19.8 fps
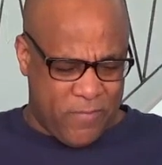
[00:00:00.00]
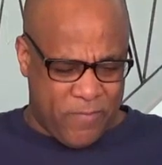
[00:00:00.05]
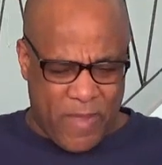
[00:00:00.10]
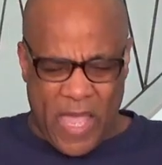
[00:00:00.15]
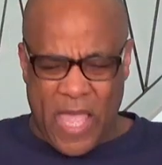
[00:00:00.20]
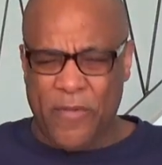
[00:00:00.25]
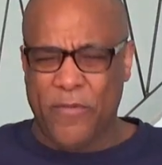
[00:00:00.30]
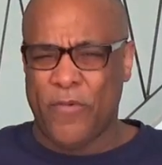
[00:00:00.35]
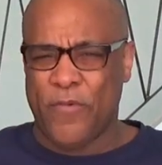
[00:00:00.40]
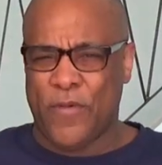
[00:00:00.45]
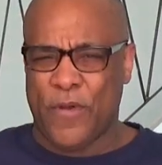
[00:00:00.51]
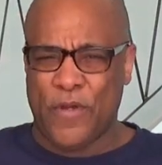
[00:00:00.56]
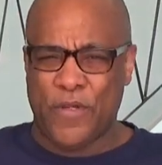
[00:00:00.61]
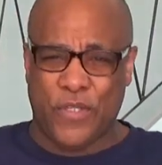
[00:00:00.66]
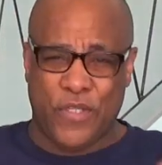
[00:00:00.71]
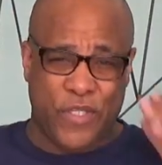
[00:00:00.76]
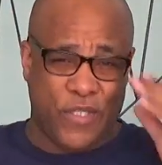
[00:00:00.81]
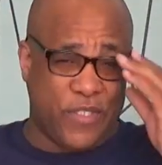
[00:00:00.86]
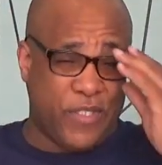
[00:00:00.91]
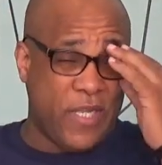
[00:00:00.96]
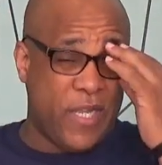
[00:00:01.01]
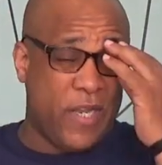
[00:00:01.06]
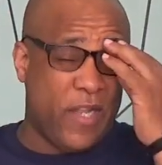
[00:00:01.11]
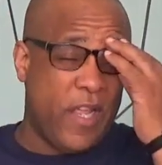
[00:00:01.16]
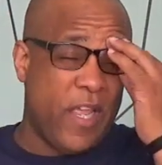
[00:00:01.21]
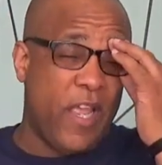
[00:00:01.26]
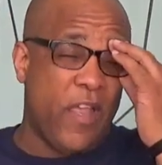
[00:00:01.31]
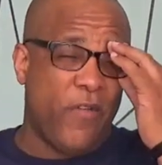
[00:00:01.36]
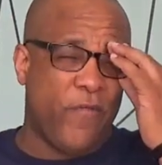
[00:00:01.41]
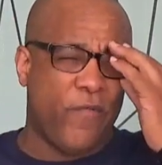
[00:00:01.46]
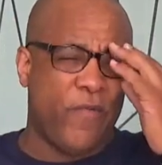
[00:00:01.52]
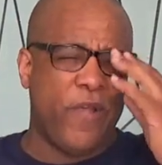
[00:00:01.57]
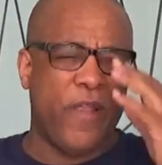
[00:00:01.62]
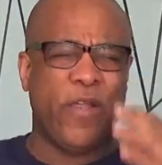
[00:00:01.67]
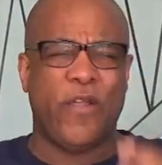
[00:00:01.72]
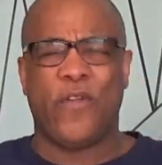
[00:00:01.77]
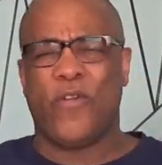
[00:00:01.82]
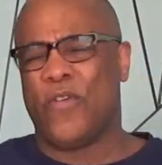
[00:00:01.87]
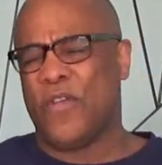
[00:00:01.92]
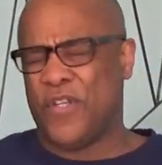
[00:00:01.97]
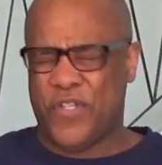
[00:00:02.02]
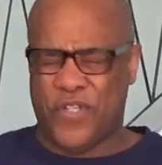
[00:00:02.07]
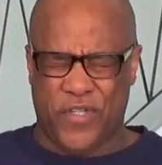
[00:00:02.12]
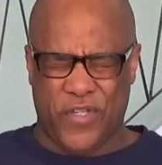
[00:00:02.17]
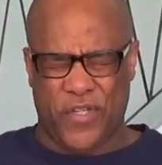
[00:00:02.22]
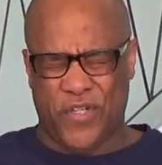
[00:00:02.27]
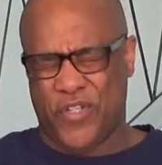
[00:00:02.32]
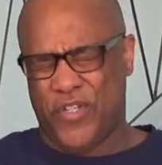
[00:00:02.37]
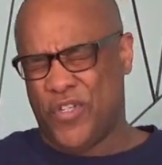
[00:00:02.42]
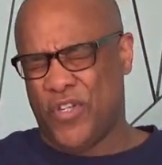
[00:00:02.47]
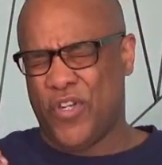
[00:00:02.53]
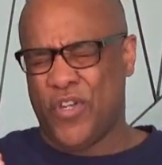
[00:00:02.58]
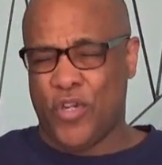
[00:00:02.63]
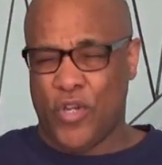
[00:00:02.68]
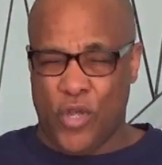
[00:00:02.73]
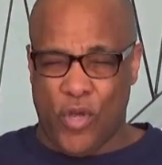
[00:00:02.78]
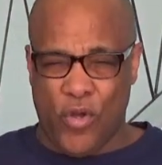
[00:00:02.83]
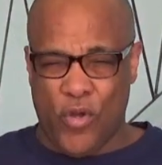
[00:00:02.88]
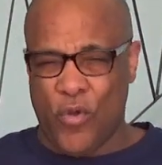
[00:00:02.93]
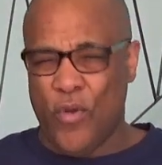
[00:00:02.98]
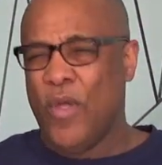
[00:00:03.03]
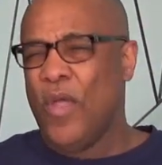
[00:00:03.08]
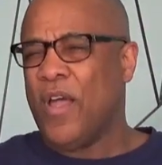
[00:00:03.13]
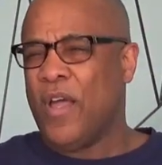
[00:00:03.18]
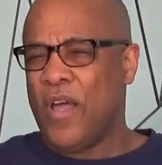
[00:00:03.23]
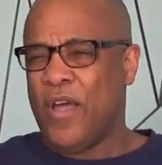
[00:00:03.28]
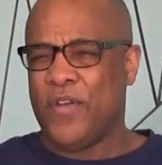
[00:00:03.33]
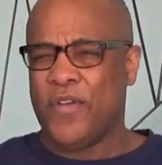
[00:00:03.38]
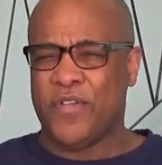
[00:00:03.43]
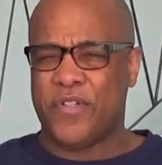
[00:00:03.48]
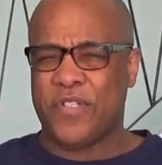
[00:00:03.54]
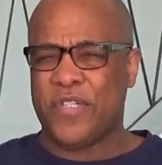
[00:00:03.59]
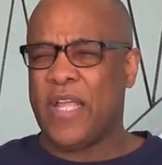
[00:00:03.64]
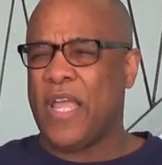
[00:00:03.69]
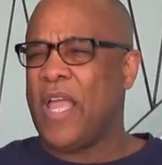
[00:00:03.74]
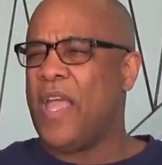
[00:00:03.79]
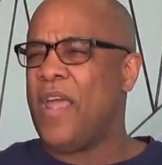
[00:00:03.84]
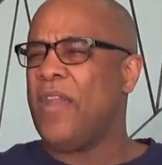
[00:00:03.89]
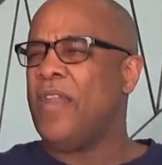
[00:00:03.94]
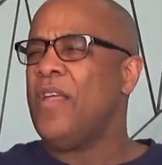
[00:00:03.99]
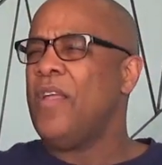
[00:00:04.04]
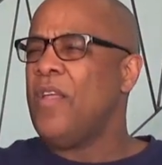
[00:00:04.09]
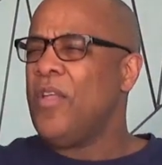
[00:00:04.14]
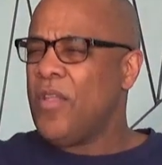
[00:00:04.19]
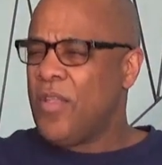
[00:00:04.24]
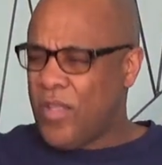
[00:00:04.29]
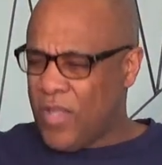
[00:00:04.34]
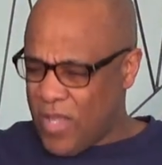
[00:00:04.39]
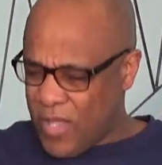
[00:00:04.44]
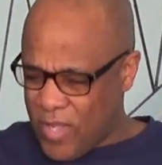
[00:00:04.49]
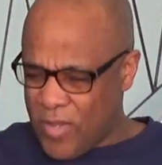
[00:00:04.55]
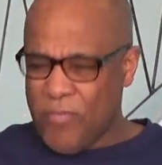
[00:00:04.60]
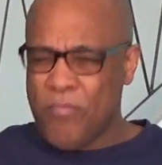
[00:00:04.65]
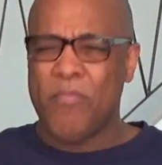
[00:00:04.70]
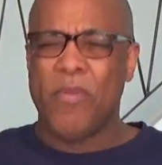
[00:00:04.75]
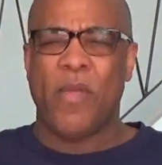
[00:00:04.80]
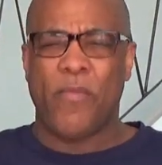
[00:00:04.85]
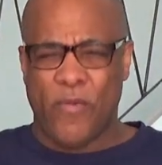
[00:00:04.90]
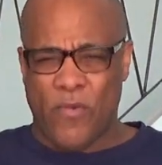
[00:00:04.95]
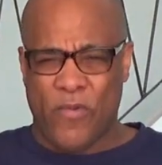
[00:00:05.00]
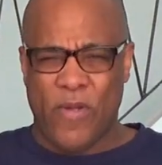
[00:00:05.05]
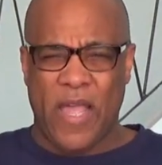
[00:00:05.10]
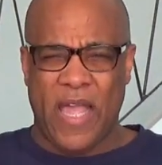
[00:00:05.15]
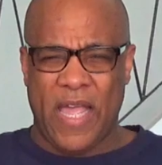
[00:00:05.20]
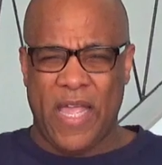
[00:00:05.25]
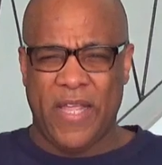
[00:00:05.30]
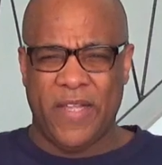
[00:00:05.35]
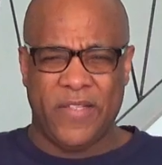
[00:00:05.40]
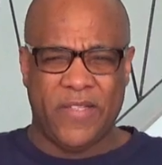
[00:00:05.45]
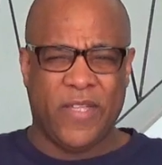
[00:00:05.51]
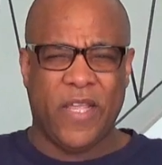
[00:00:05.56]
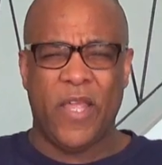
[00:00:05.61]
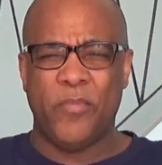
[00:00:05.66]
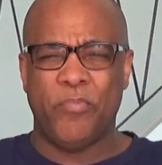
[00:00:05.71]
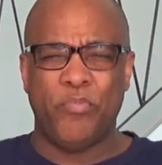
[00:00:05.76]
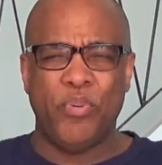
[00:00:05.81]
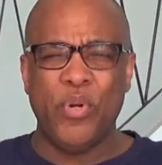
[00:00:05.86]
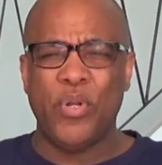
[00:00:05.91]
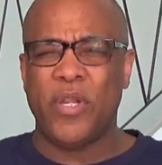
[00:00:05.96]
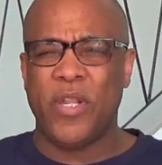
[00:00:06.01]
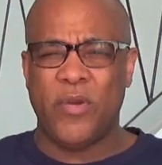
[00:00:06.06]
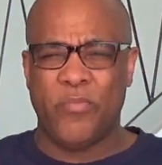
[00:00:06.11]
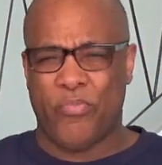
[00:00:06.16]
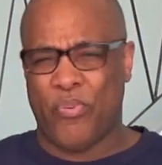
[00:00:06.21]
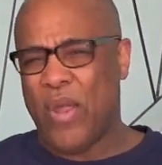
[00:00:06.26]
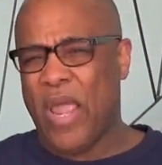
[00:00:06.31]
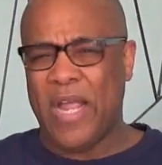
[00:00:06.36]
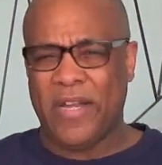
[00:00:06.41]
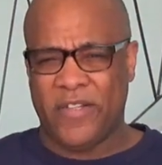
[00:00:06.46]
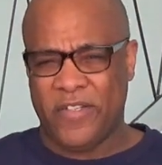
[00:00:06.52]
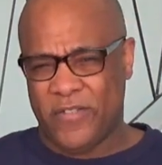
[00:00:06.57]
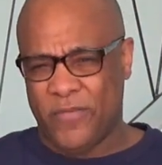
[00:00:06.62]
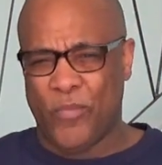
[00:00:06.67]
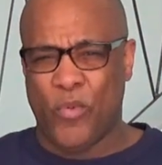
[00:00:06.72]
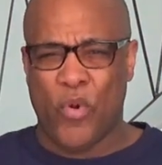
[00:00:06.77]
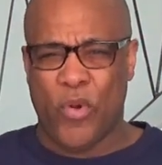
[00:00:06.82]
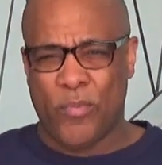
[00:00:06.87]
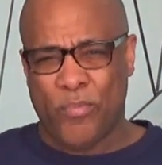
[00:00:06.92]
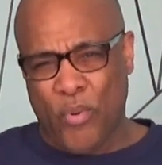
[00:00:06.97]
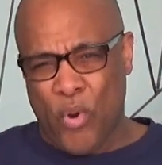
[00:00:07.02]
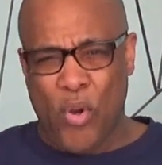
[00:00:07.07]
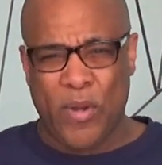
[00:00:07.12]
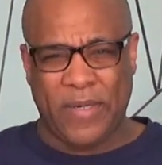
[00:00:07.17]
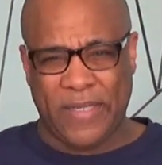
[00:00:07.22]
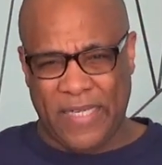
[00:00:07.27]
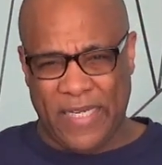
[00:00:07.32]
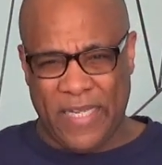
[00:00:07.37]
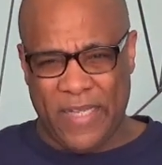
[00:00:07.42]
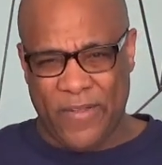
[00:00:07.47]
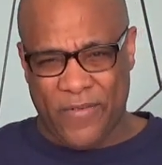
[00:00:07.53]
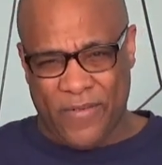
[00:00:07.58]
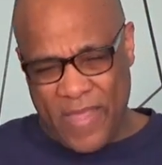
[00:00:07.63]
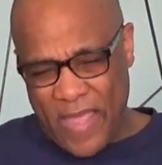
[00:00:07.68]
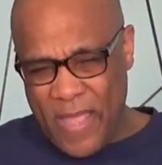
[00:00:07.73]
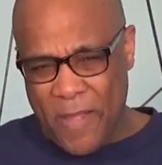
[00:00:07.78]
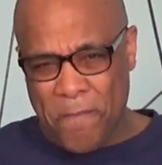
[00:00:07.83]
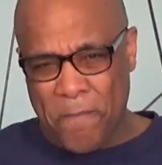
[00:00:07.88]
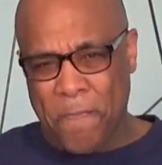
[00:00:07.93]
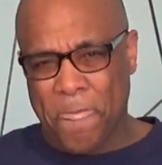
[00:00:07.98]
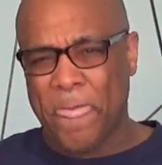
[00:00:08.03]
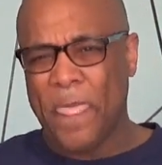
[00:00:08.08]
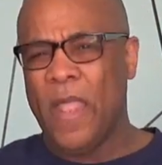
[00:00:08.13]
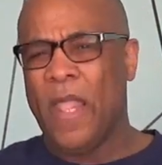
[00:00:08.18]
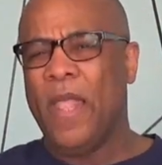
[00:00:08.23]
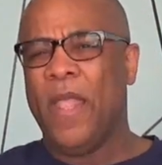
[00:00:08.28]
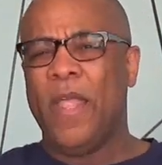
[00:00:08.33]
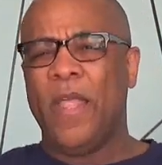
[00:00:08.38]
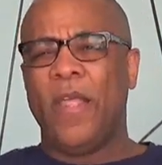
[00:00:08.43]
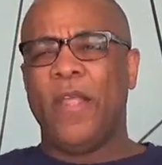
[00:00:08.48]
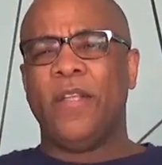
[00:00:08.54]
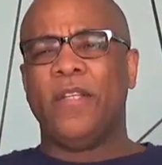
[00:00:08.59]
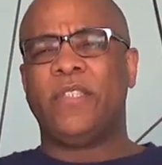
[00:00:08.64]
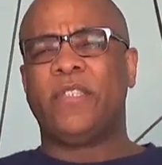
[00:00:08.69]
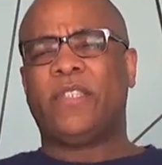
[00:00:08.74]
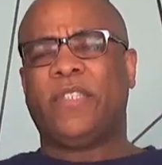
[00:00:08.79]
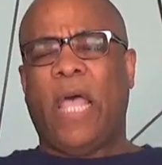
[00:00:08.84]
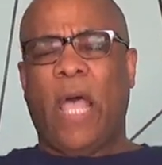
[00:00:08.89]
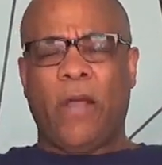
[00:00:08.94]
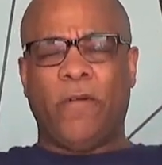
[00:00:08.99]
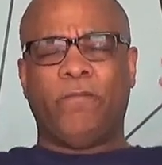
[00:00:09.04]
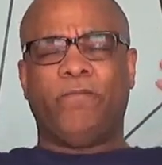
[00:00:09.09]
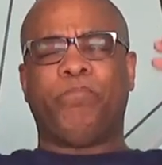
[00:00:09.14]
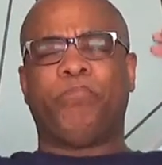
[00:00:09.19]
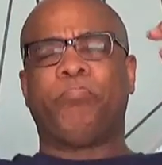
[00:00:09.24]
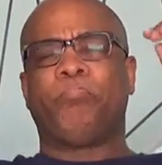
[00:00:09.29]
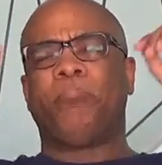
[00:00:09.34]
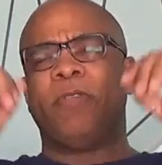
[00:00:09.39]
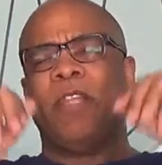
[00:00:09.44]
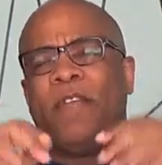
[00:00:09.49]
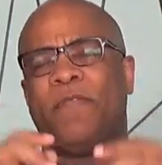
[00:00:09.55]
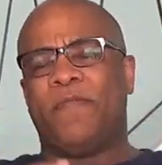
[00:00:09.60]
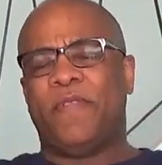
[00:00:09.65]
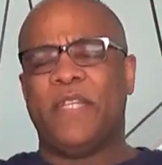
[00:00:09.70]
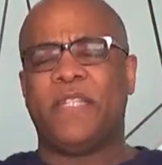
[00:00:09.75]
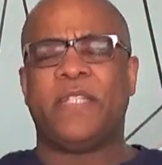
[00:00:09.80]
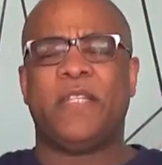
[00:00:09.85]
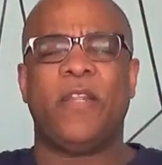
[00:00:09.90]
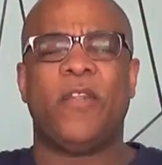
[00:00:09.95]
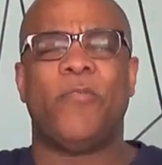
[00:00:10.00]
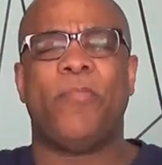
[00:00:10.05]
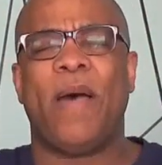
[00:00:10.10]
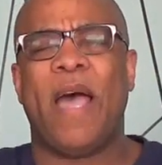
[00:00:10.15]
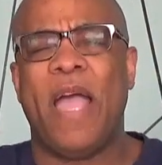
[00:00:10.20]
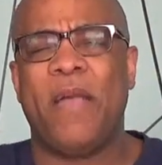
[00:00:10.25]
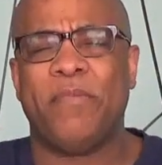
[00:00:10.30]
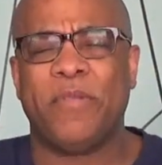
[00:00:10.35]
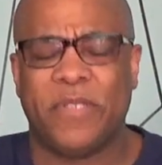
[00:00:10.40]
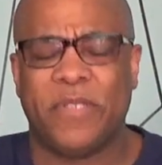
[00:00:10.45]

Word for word: Bible verses that every Christian should know, understand, and memorize and put in practice, more importantly, okay? So, if this little Bible